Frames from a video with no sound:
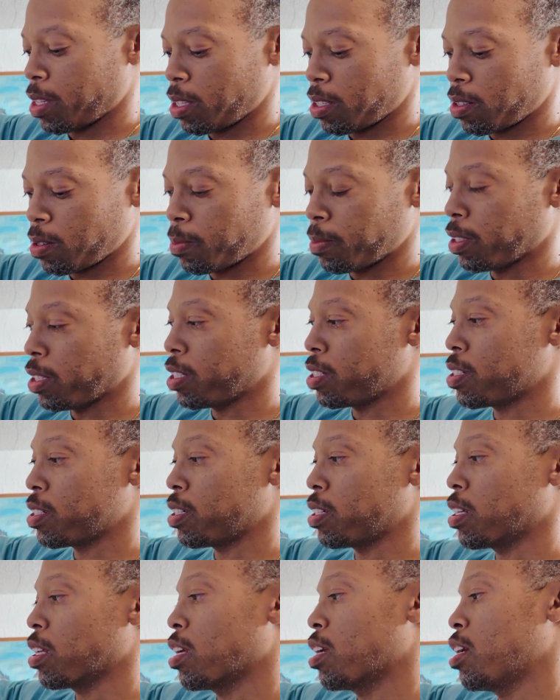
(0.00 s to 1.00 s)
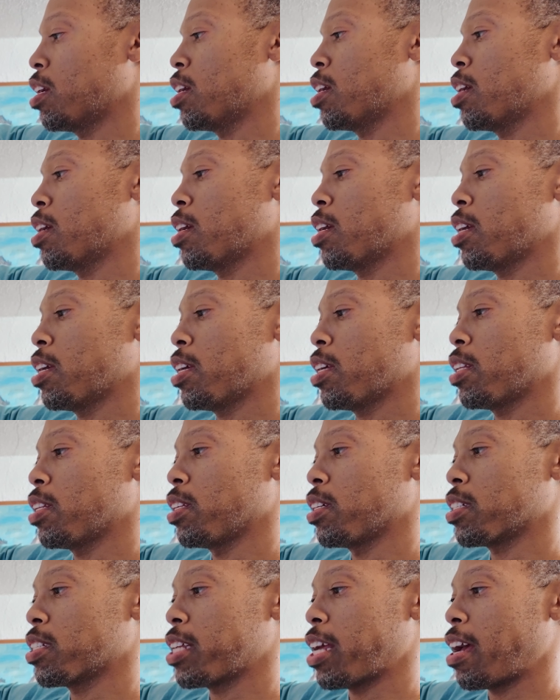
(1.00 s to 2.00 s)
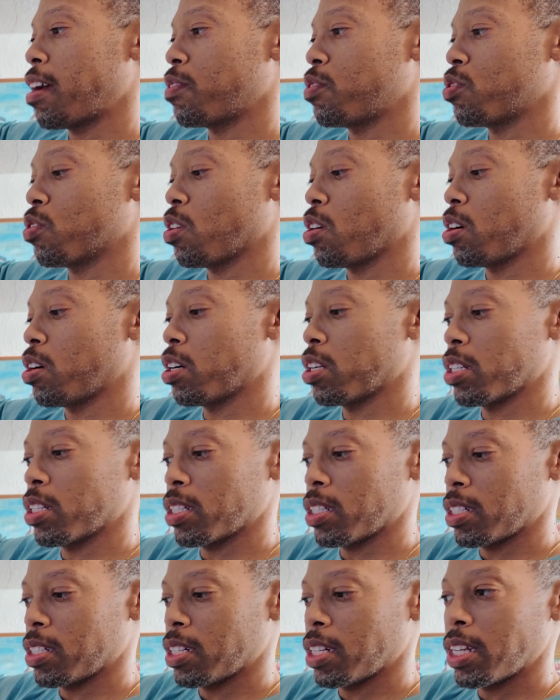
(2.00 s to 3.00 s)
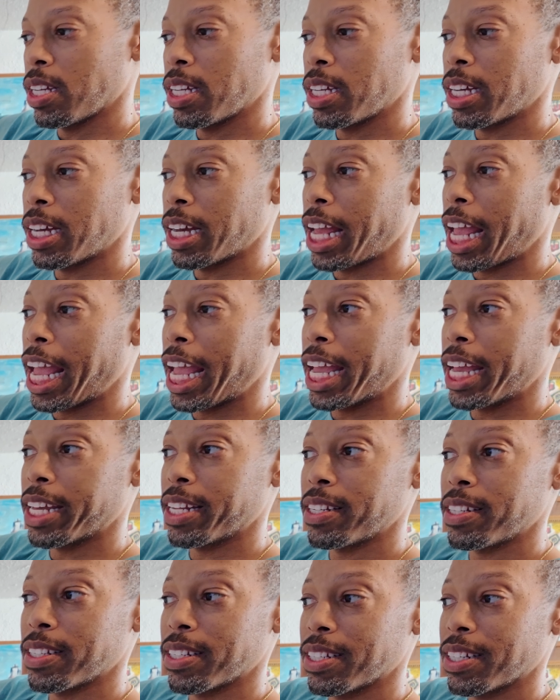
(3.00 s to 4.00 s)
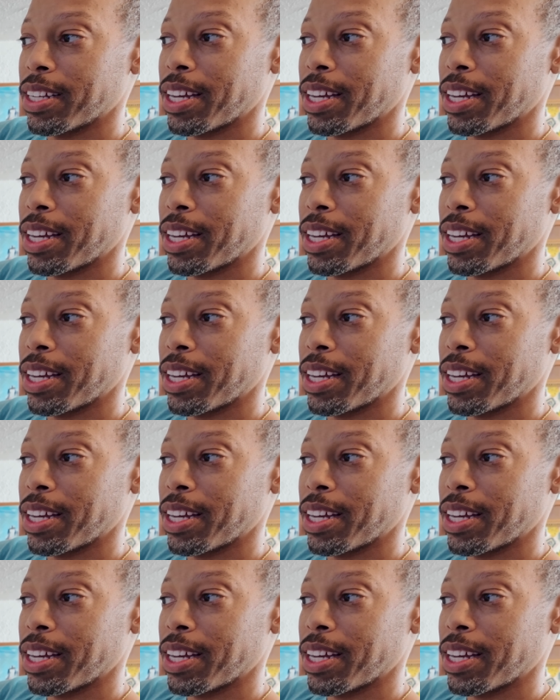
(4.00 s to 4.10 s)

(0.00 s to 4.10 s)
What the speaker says: So Melissa looks to have drawn a hand.